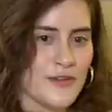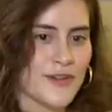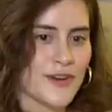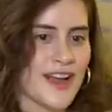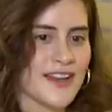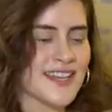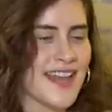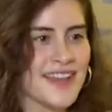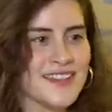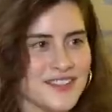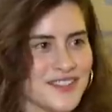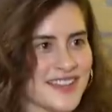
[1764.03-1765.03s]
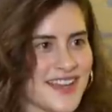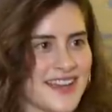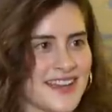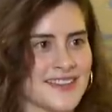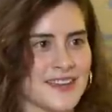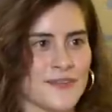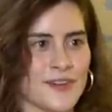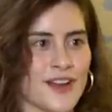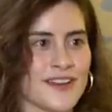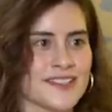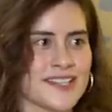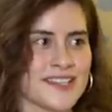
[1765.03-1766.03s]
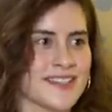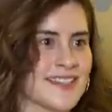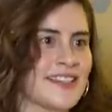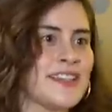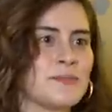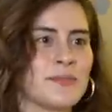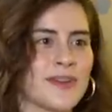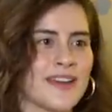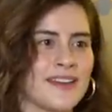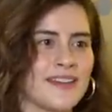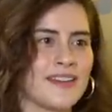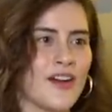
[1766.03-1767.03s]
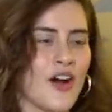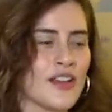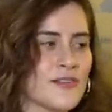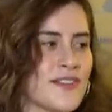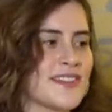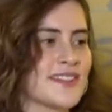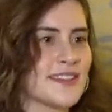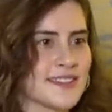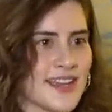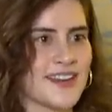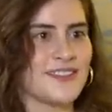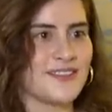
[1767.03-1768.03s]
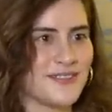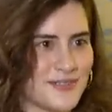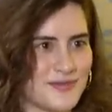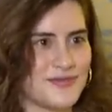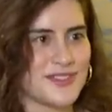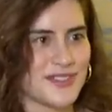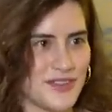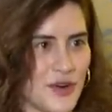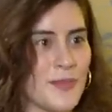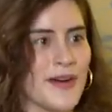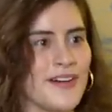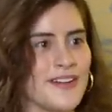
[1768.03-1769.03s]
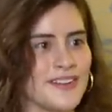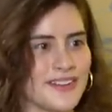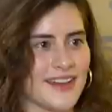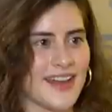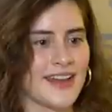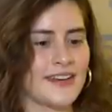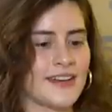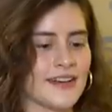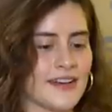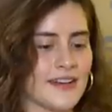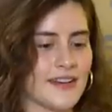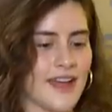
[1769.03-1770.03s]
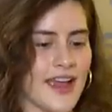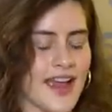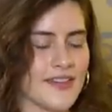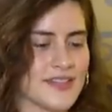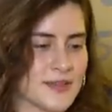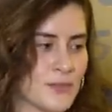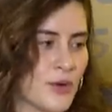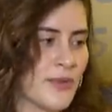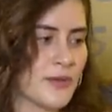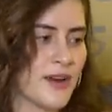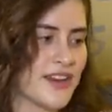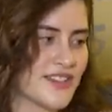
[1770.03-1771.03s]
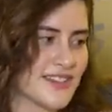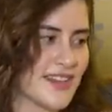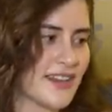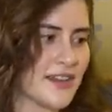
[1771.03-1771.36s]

forgot to exercise, I forgot to sleep, and all of these things kind of snowballed, and I had this moment where I just